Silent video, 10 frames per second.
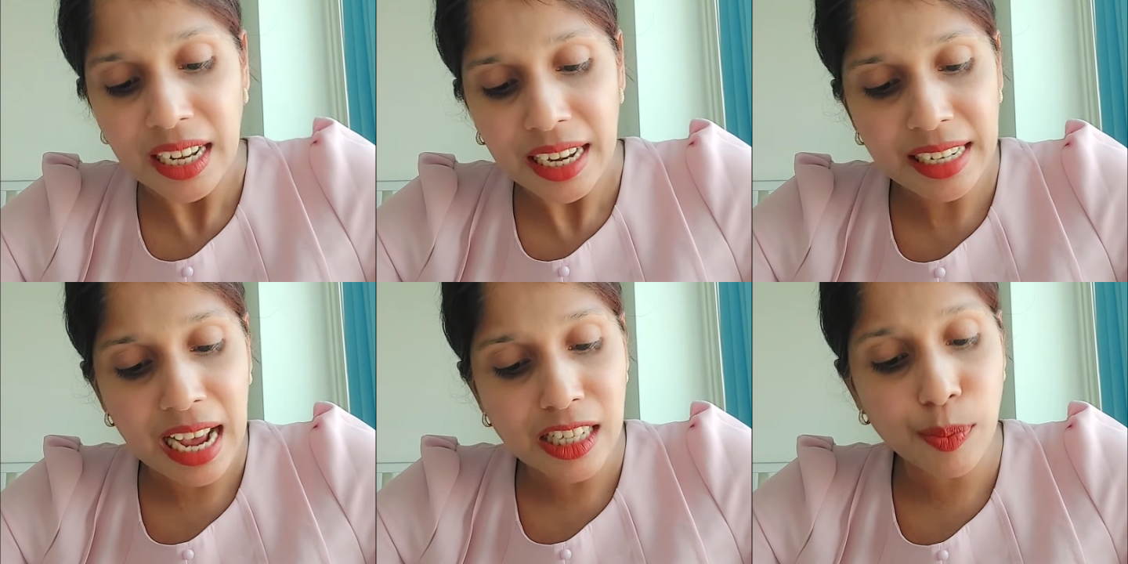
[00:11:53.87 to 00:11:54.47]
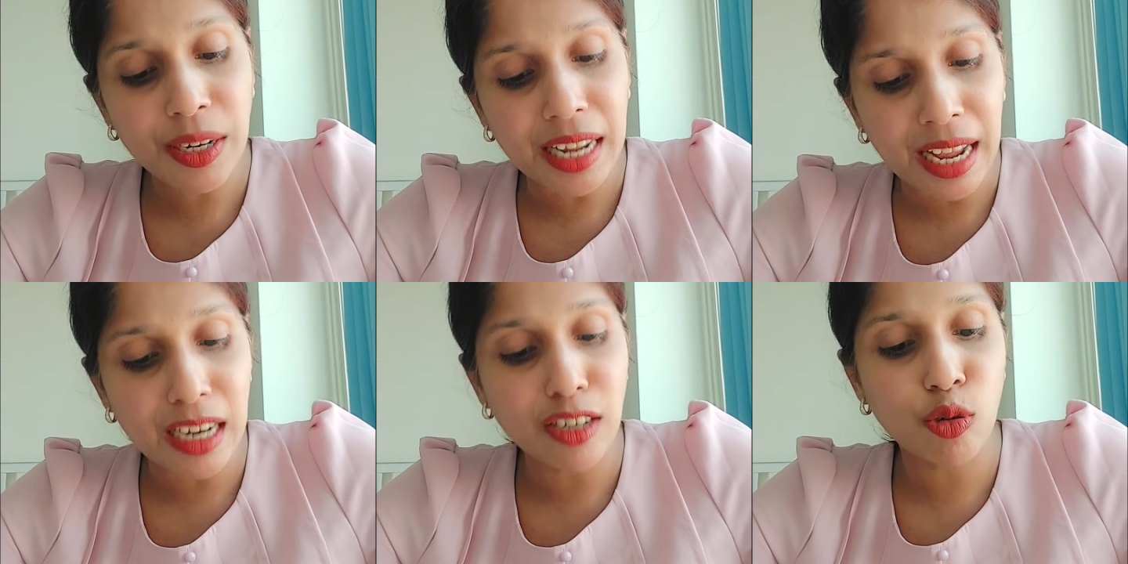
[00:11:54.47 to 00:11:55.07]
it has been
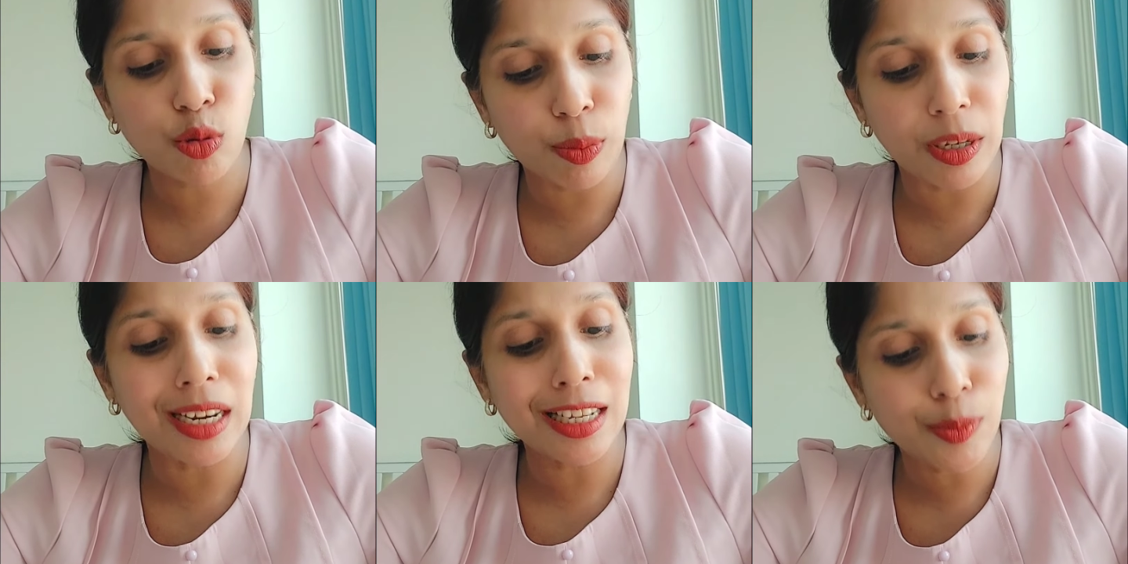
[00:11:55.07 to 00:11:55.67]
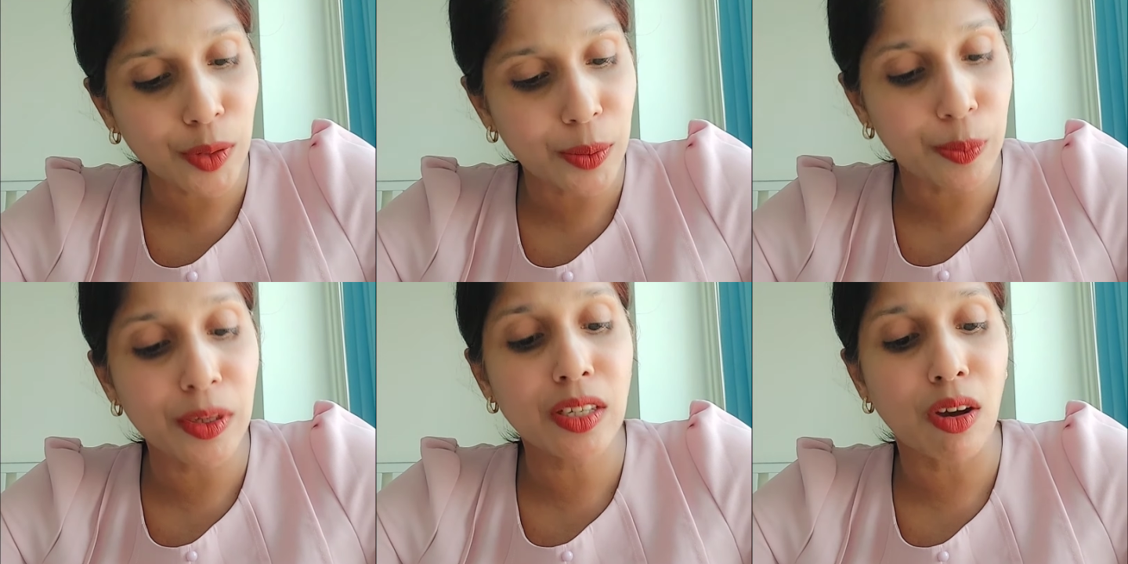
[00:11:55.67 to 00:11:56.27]
held to mean as
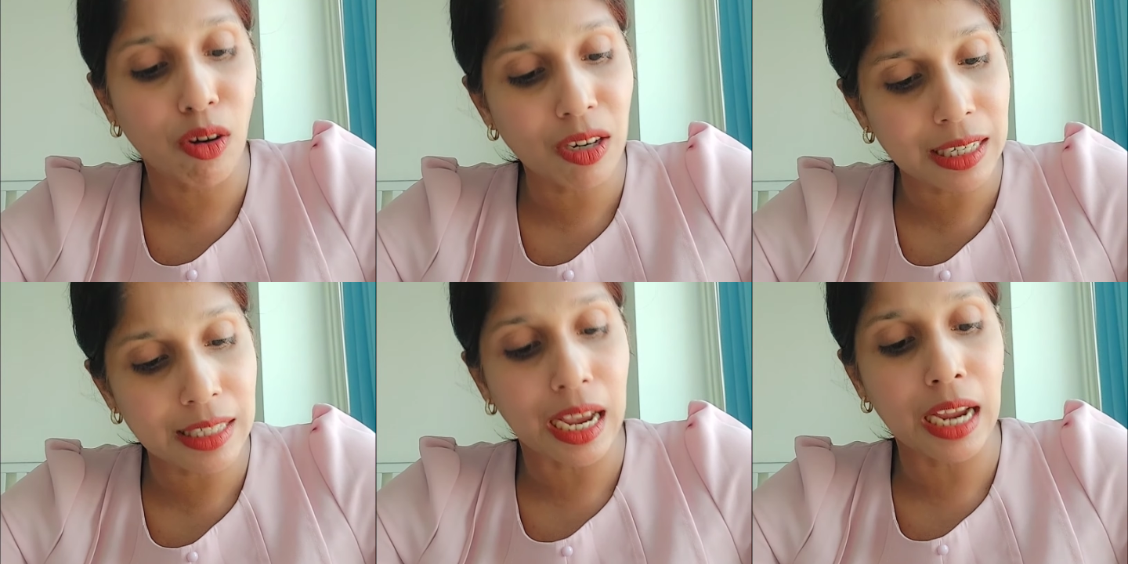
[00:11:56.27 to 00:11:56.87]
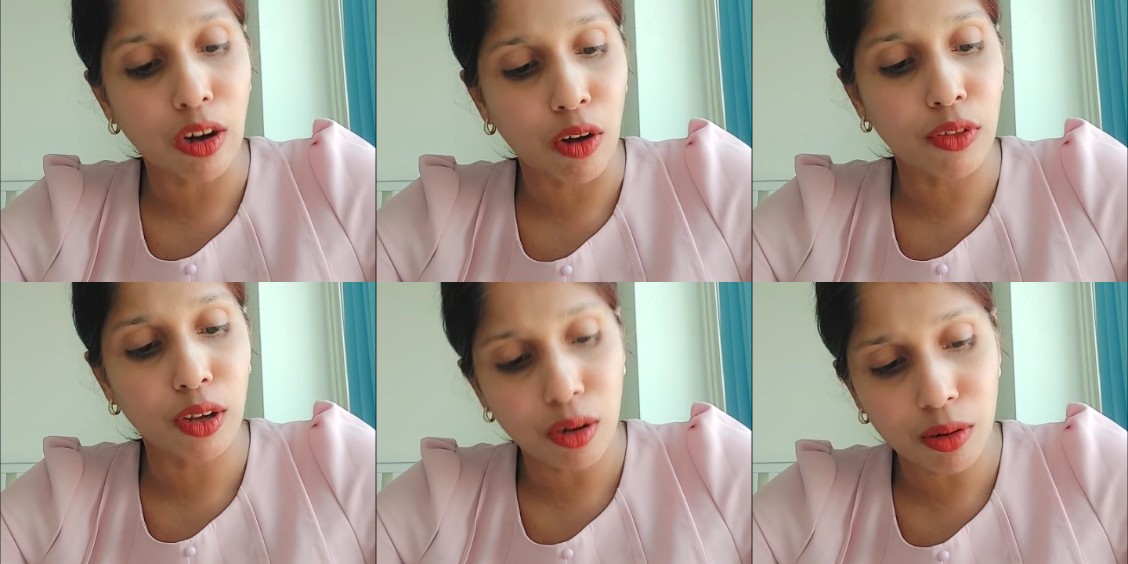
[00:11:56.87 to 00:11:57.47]
purpose or design of
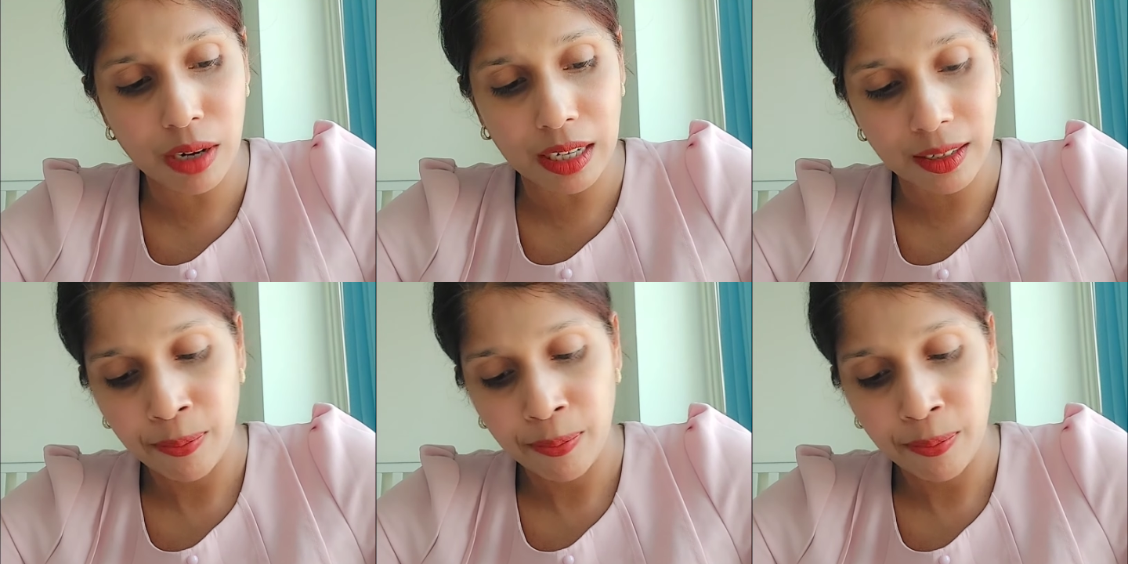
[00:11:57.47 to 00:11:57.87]
the contract.